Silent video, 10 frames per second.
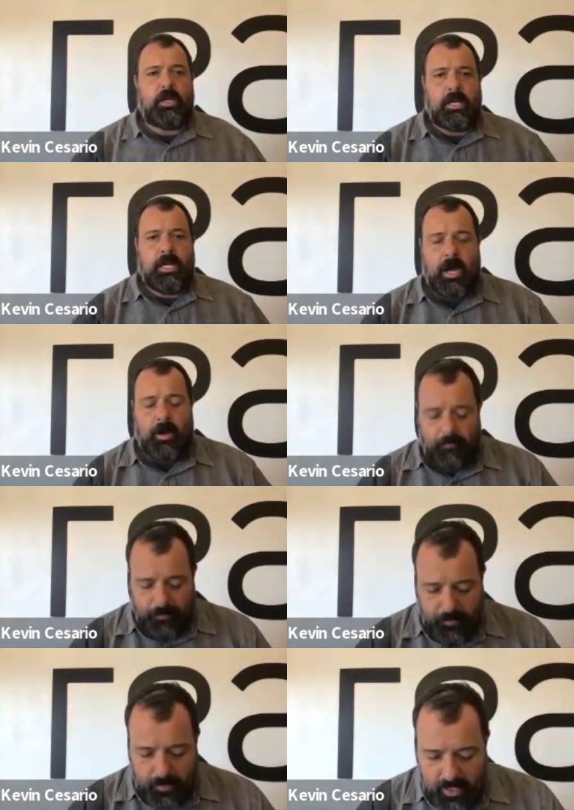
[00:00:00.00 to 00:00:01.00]
Now,
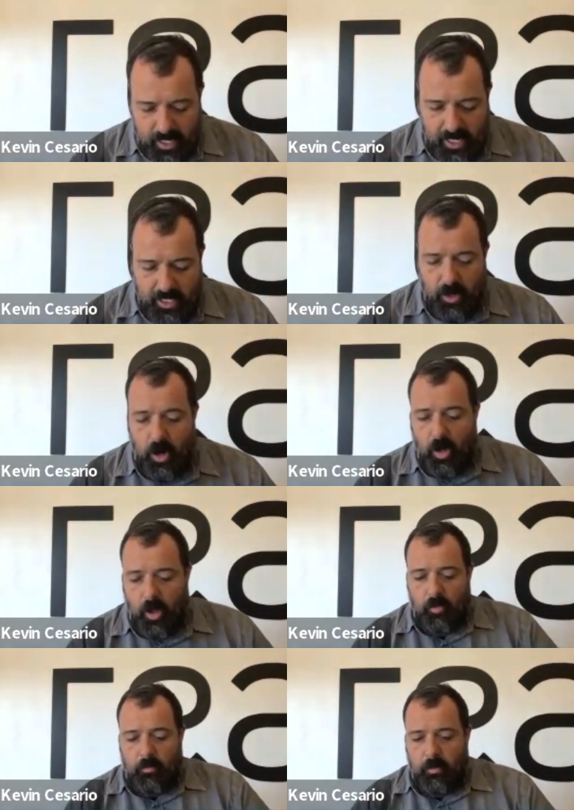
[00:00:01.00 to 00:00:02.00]
in
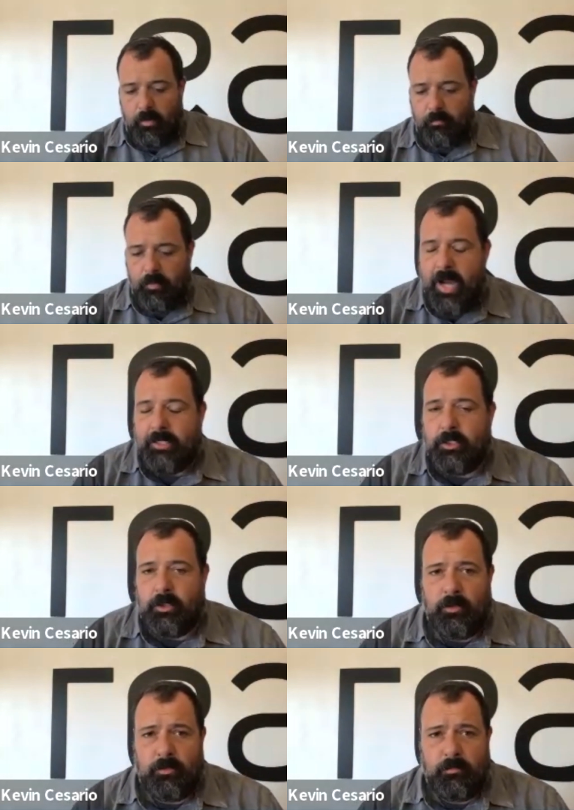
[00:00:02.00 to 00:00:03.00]
all
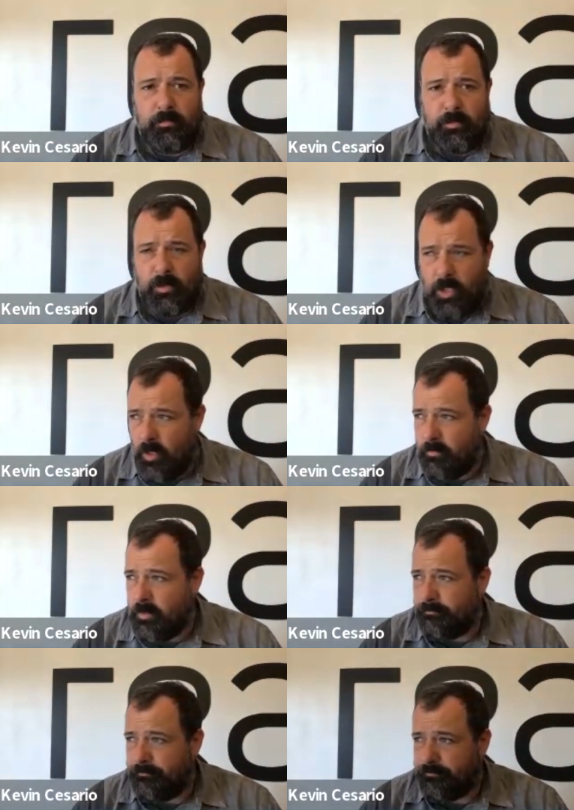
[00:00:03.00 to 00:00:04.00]
practical
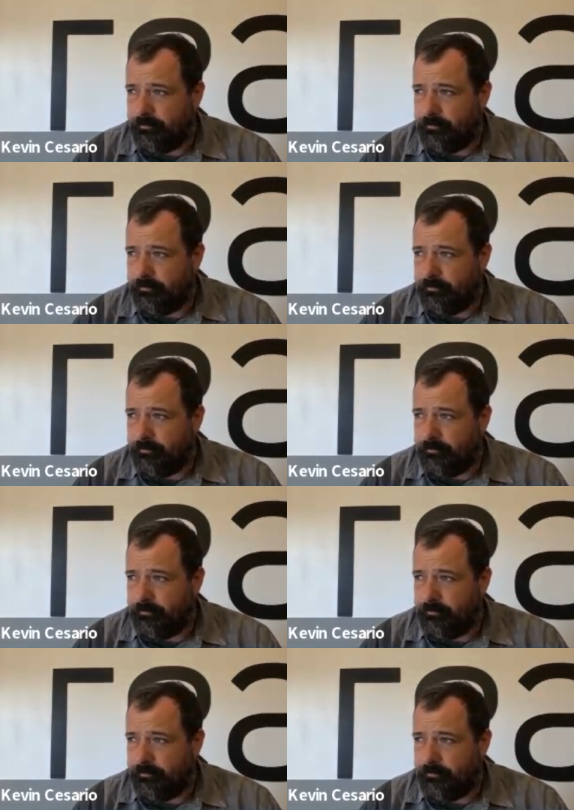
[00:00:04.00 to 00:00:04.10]
terms,